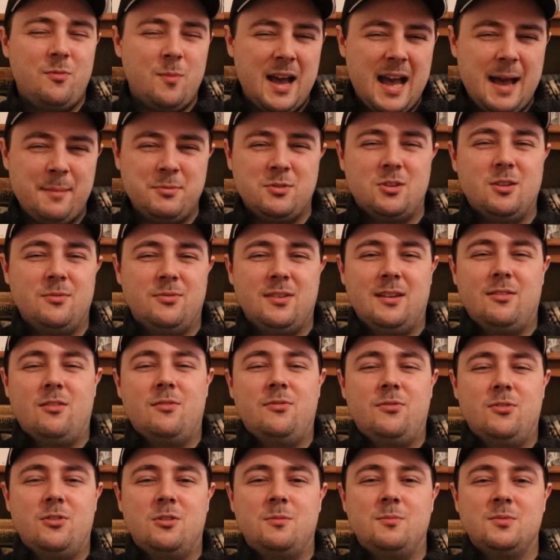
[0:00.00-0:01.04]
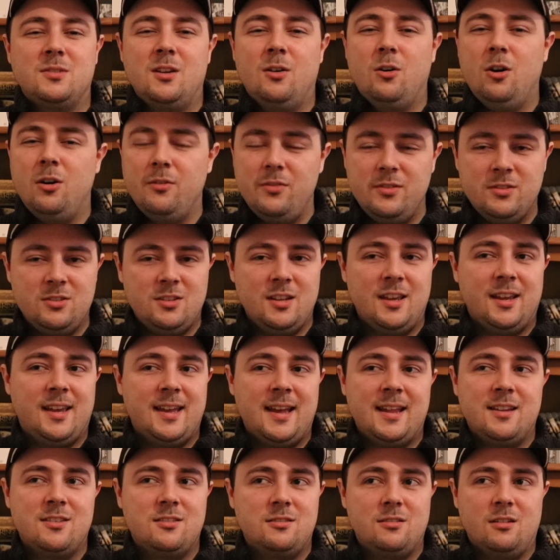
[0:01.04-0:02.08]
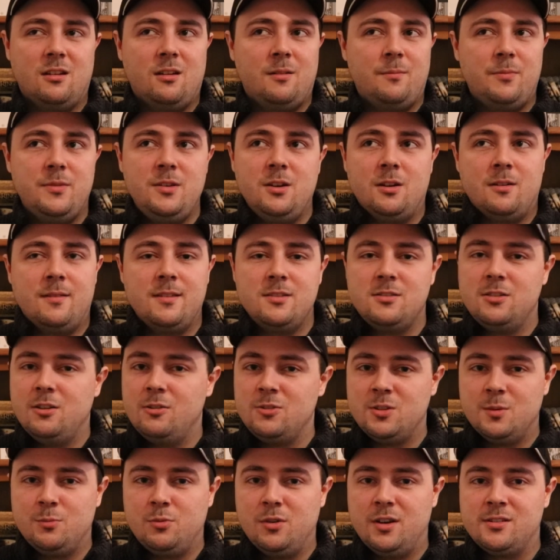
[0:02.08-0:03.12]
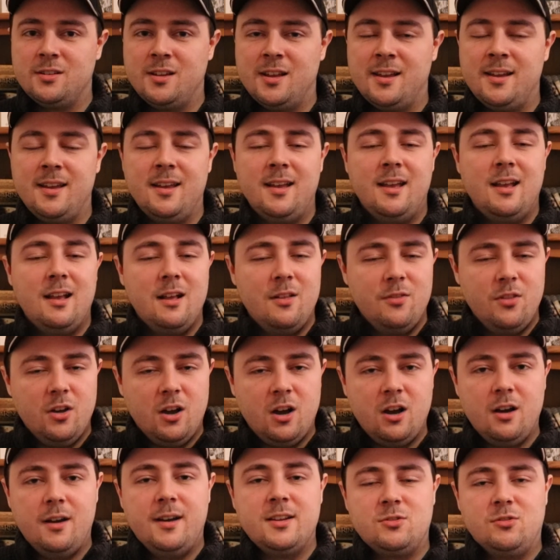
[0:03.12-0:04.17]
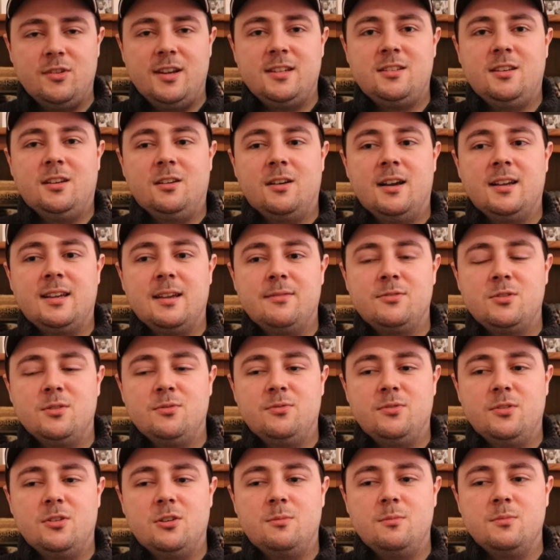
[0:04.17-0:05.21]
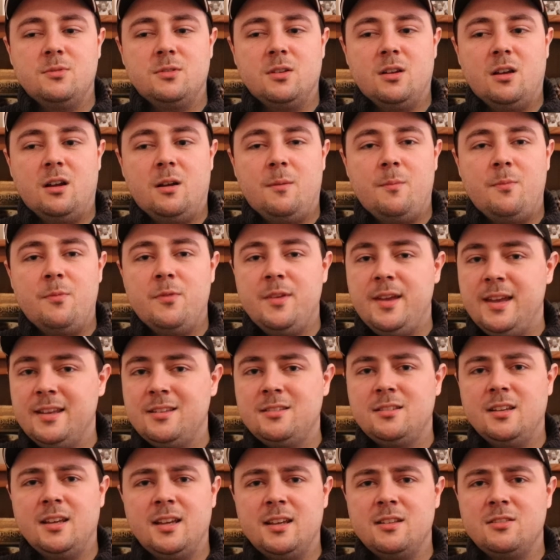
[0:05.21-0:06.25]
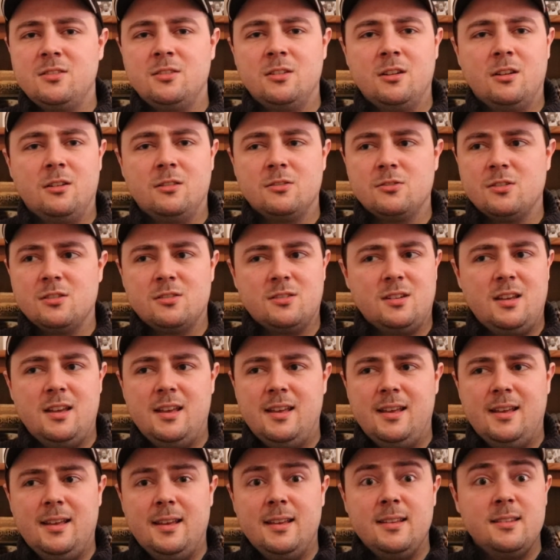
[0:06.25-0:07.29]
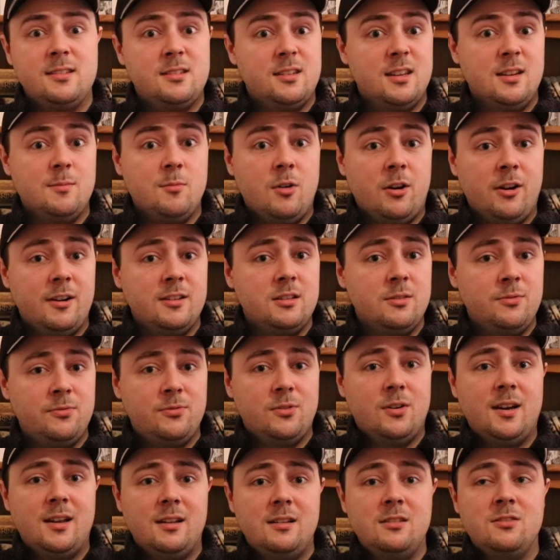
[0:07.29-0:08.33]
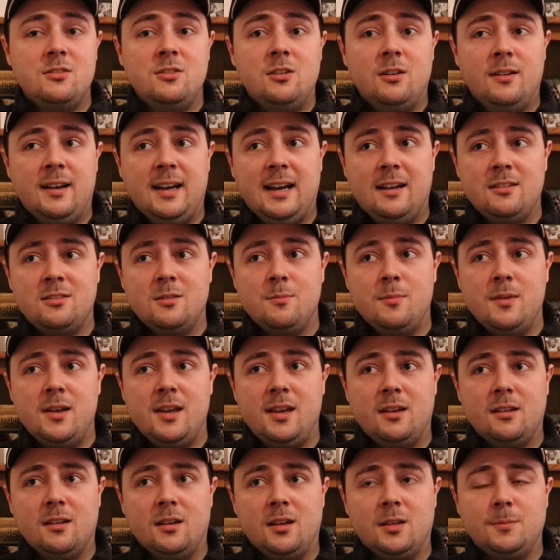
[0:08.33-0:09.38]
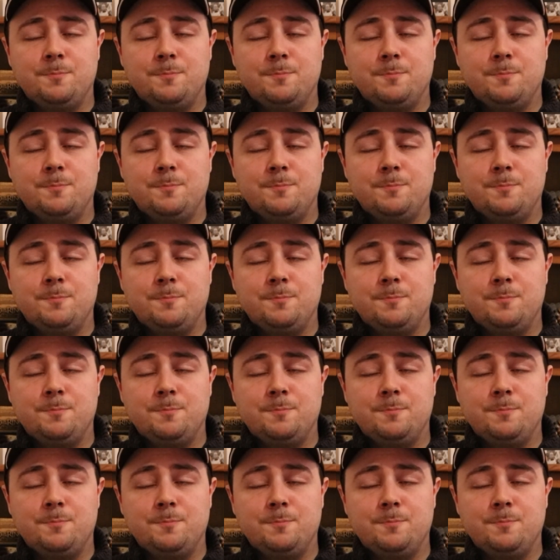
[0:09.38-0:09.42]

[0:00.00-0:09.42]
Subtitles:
my absolute favourite films. And obviously it gets, you know, there's no surprise there, the highest rating I give to films. This is, you know, just cinema. It defines, you know, how to make,